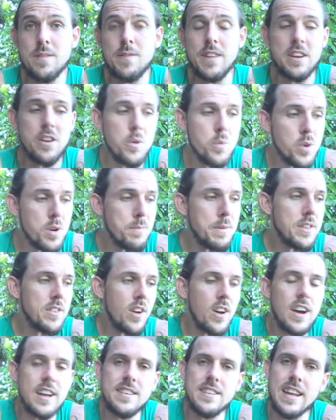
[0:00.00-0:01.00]
They don't want to be
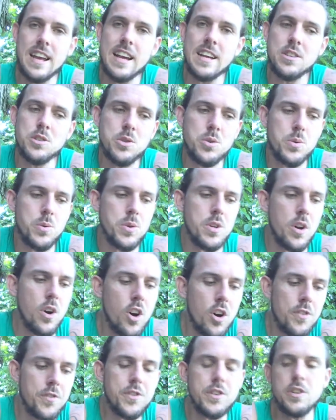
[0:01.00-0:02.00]
tied down to an
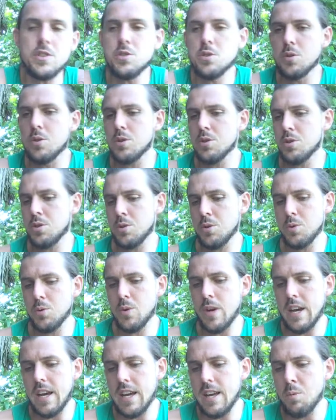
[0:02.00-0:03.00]
office or to
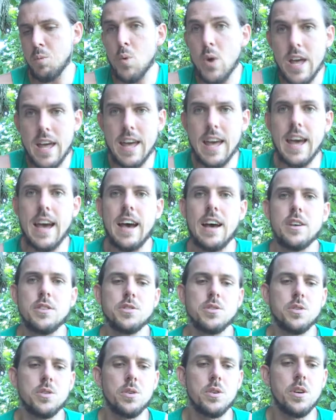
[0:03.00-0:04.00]
a
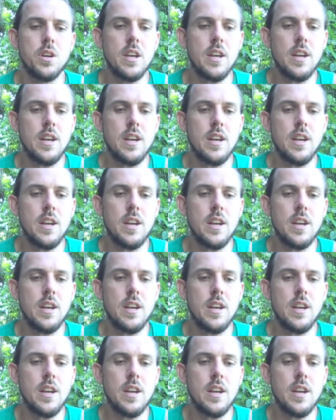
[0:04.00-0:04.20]
warehouse, or